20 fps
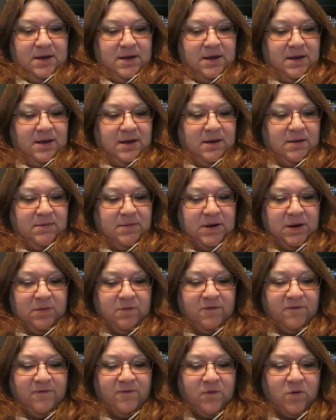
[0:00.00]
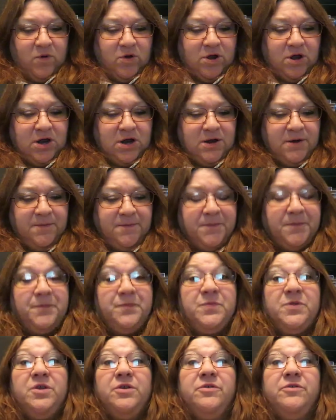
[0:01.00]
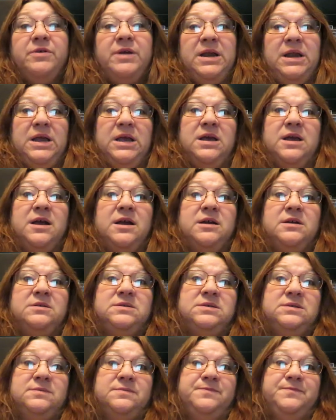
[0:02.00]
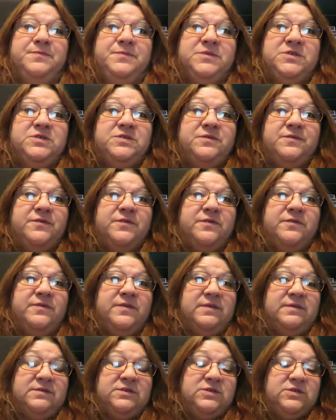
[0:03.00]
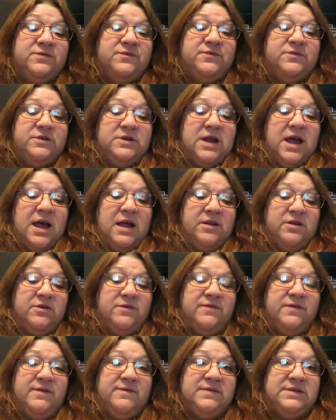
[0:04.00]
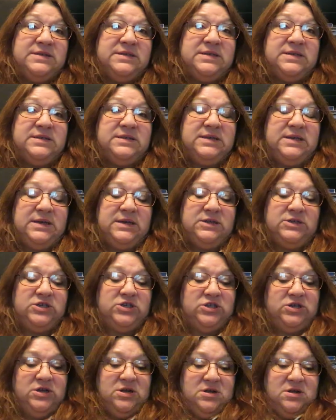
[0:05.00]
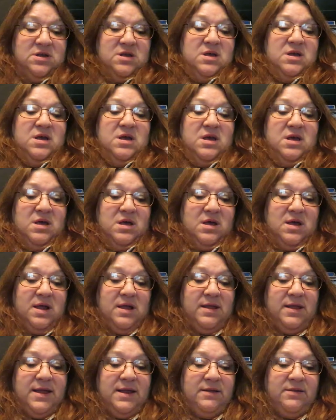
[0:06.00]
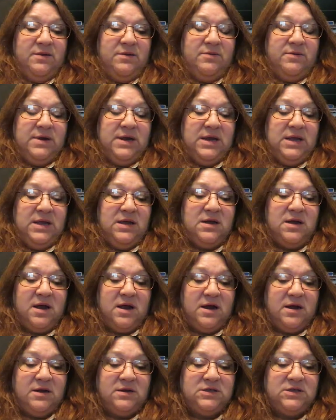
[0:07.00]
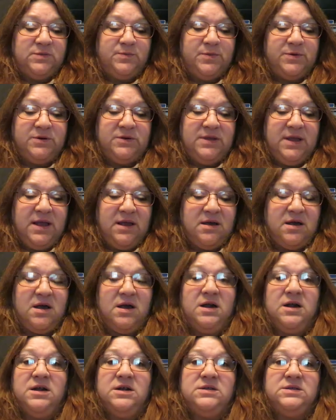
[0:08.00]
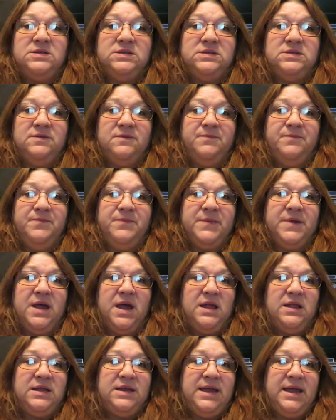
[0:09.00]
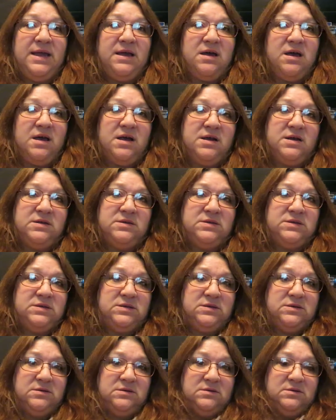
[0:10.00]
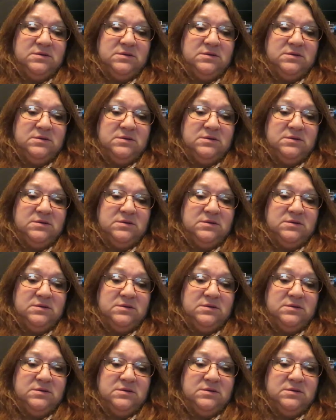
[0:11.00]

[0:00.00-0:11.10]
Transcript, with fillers: Um, number four, they're greeting cards. Two for two for a dollar, 50 cents each. I like the greeting cards, birthday cards, holiday cards.